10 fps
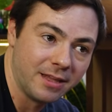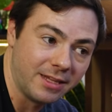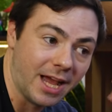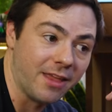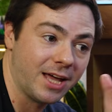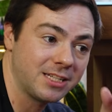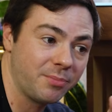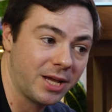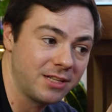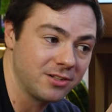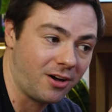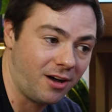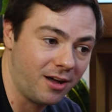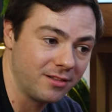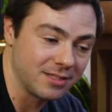Yeah, that depends
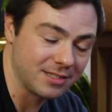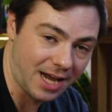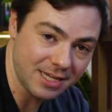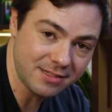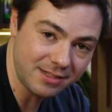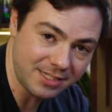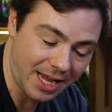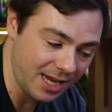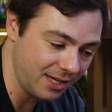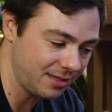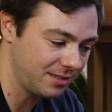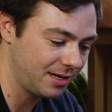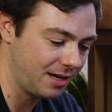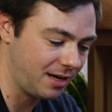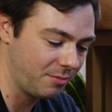on the size of the tank,
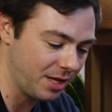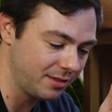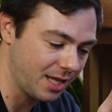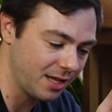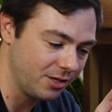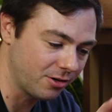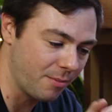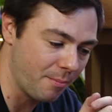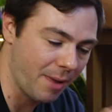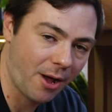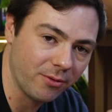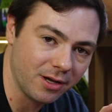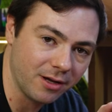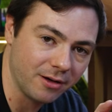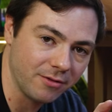and then your amount
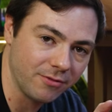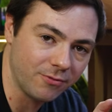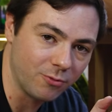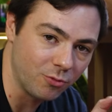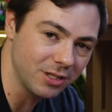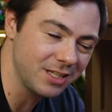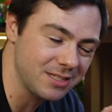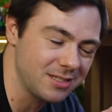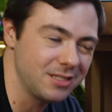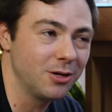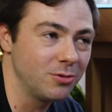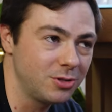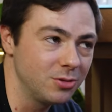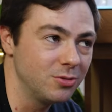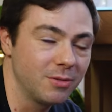of really CO2